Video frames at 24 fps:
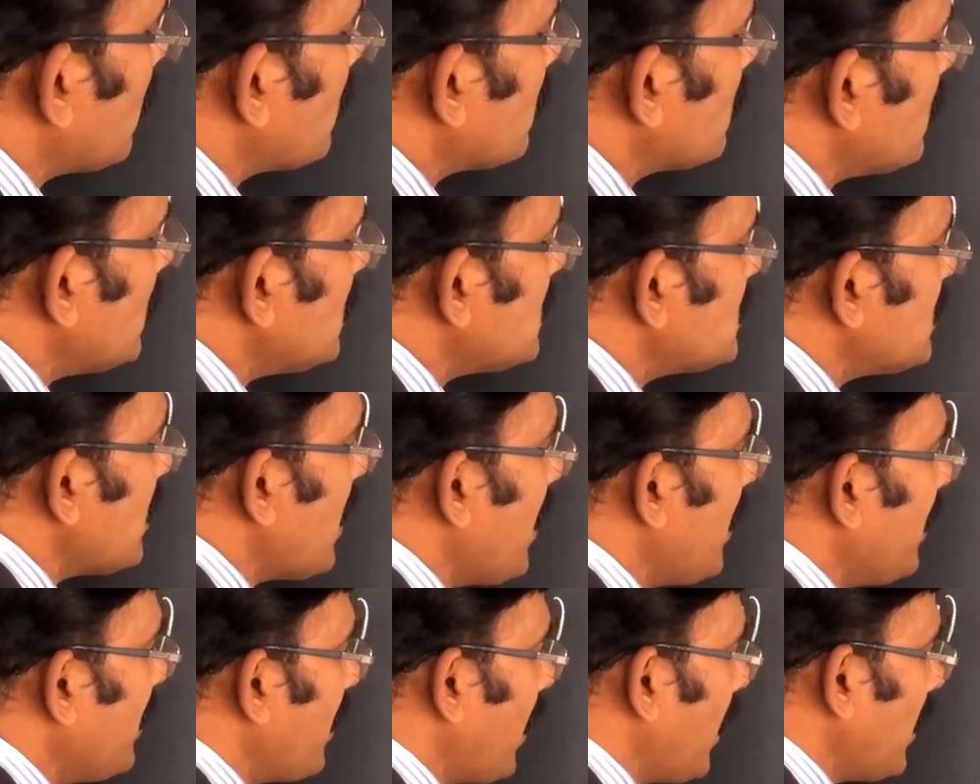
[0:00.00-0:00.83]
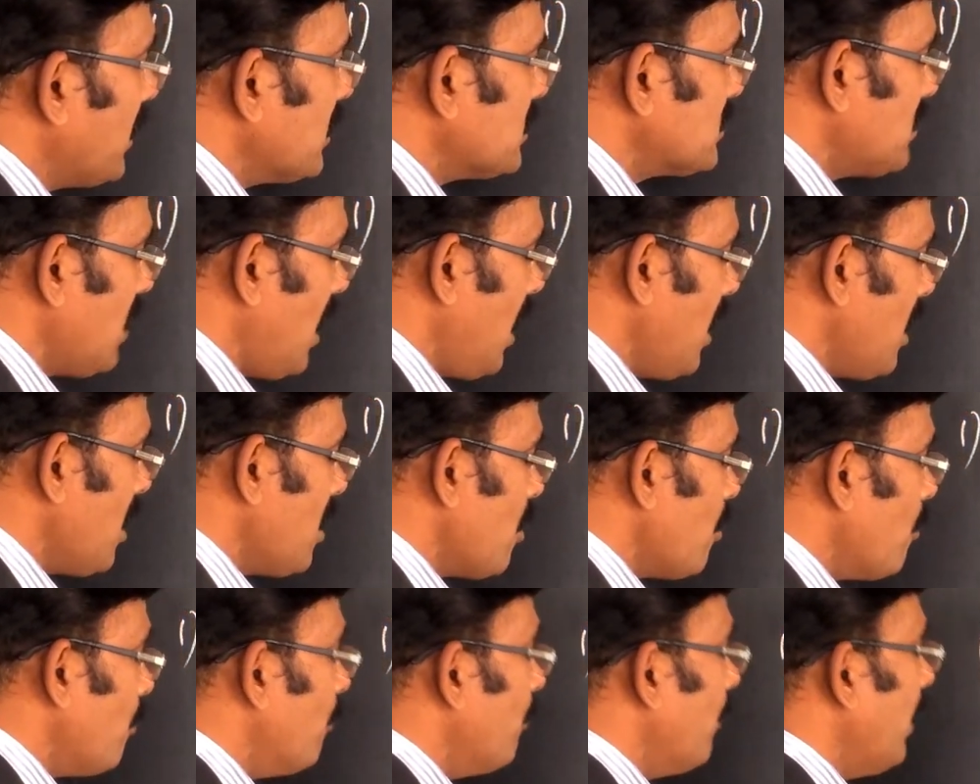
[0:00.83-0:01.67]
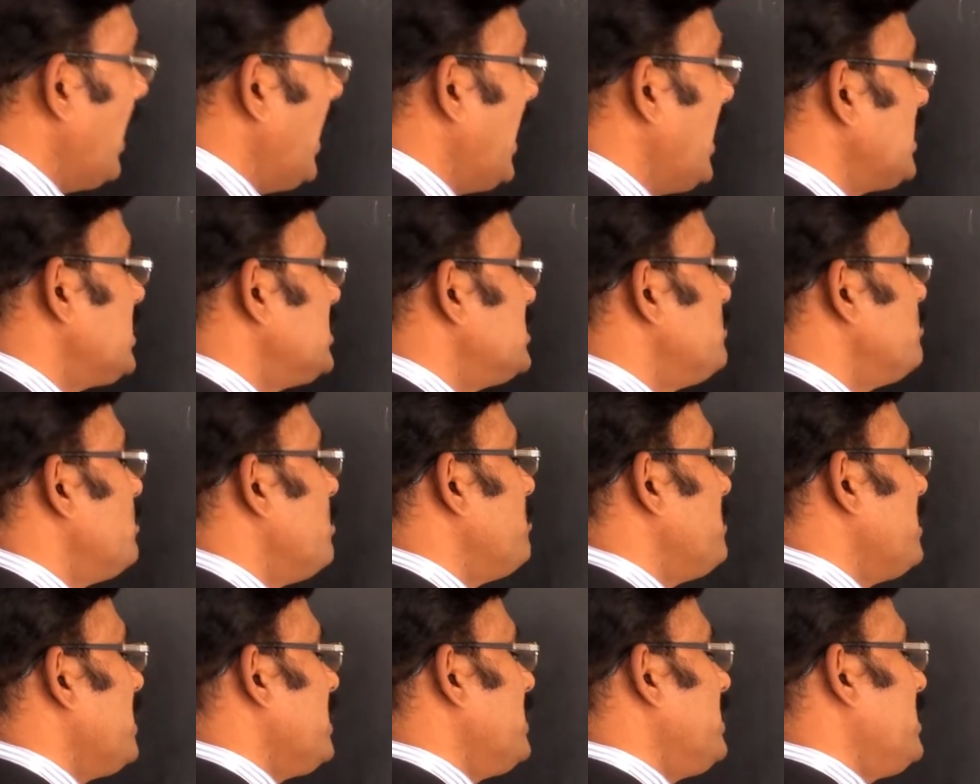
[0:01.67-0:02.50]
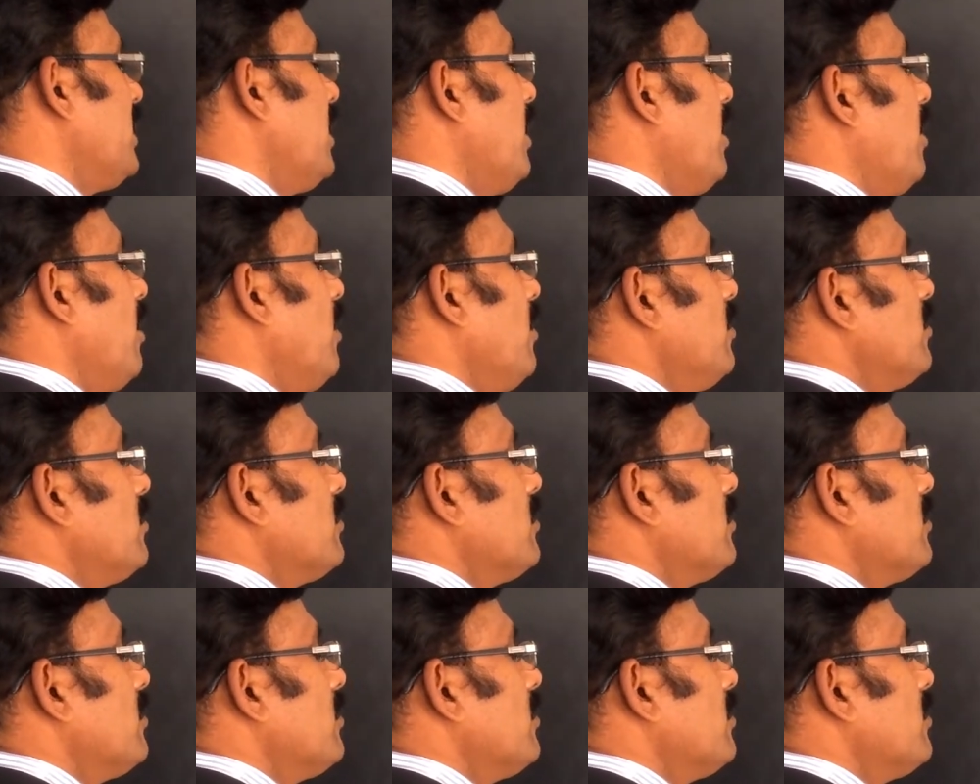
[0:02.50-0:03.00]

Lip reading: This area is the maximum area.